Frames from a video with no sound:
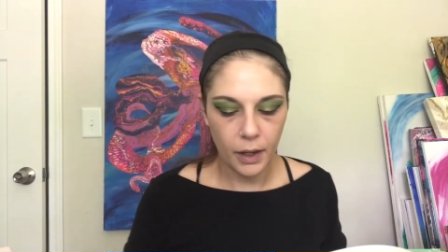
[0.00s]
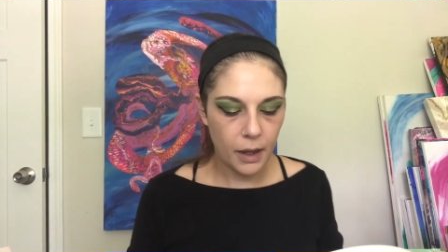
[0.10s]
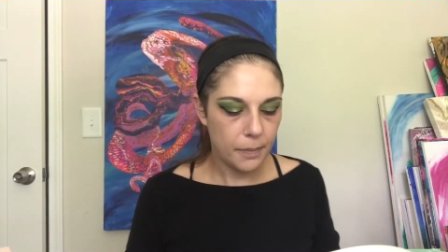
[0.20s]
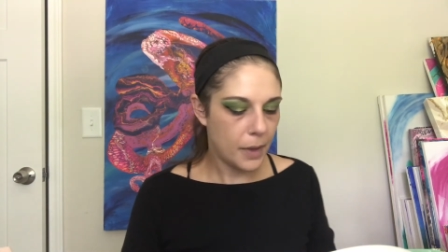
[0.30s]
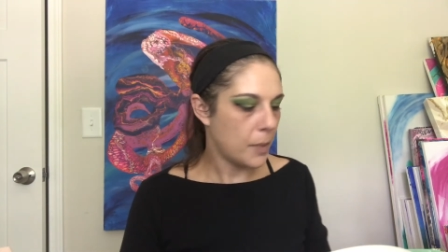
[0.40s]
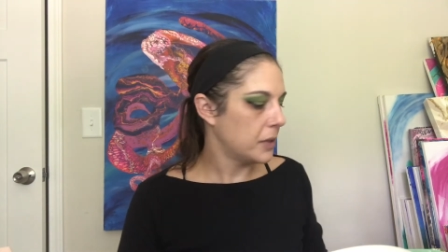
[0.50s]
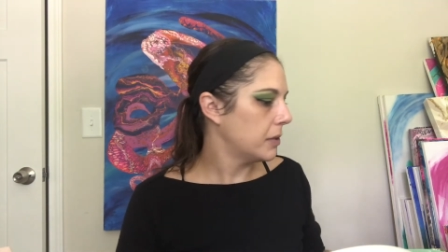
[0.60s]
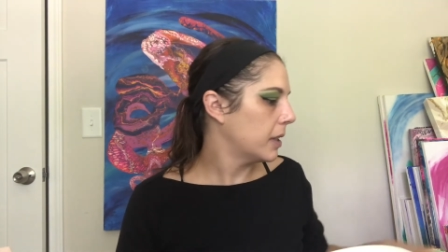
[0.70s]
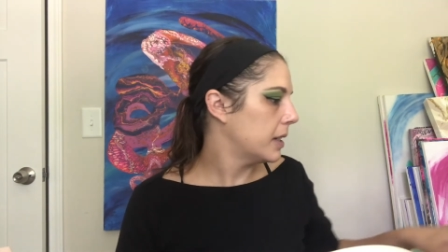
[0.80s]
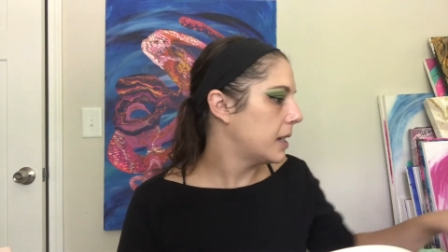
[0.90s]
Okay, I'm also
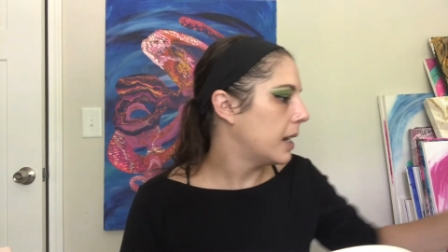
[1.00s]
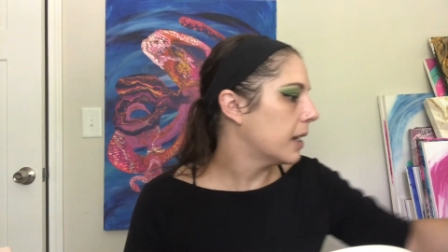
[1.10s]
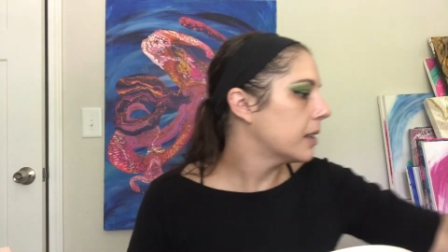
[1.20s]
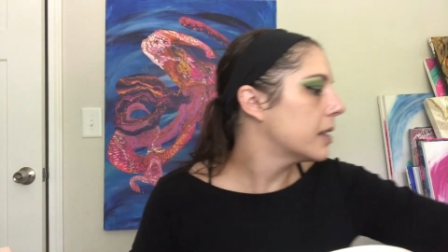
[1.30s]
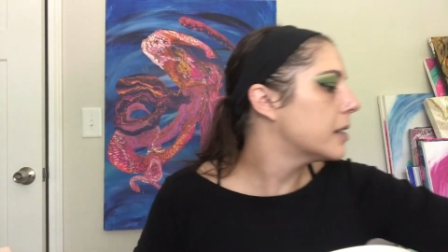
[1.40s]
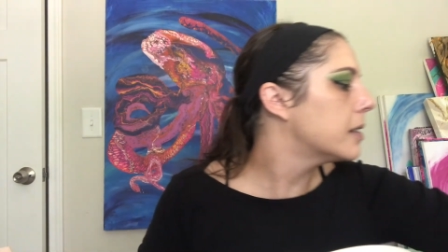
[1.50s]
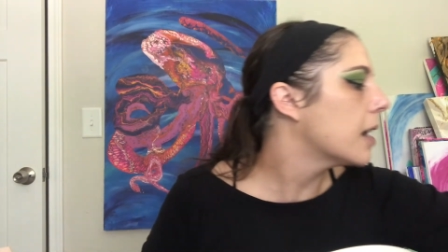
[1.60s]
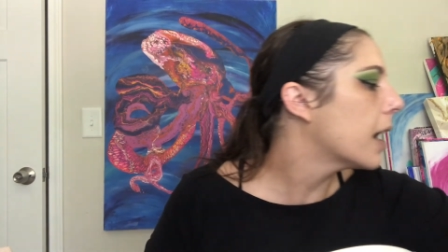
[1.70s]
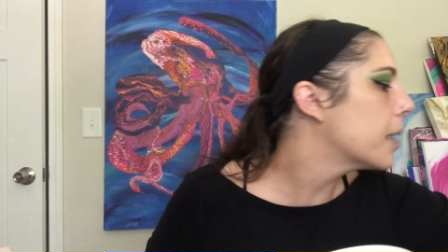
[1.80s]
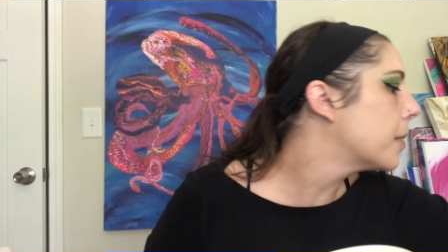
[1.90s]
going to take at this
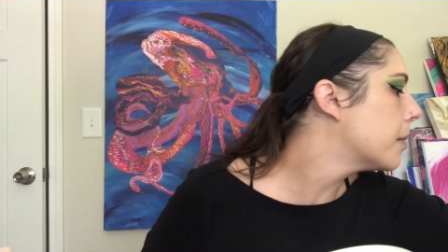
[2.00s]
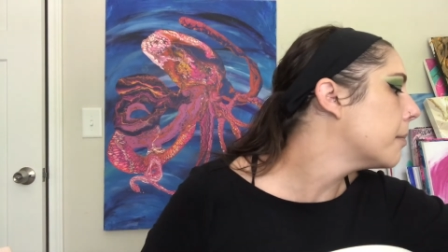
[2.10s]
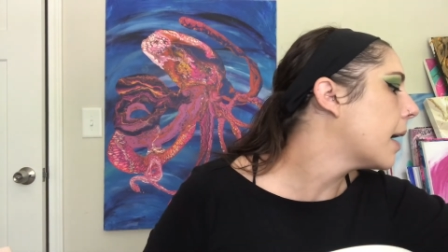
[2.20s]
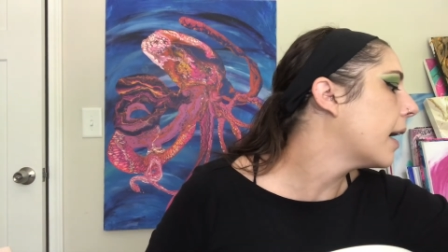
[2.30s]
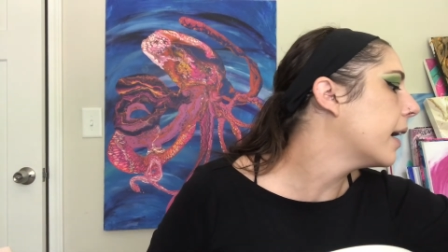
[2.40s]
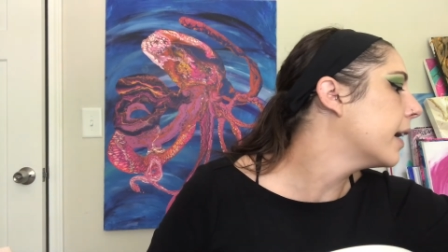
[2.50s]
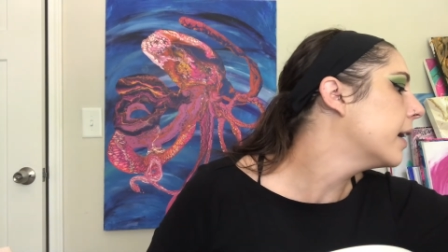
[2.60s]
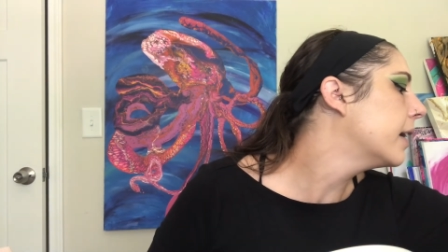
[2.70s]
time my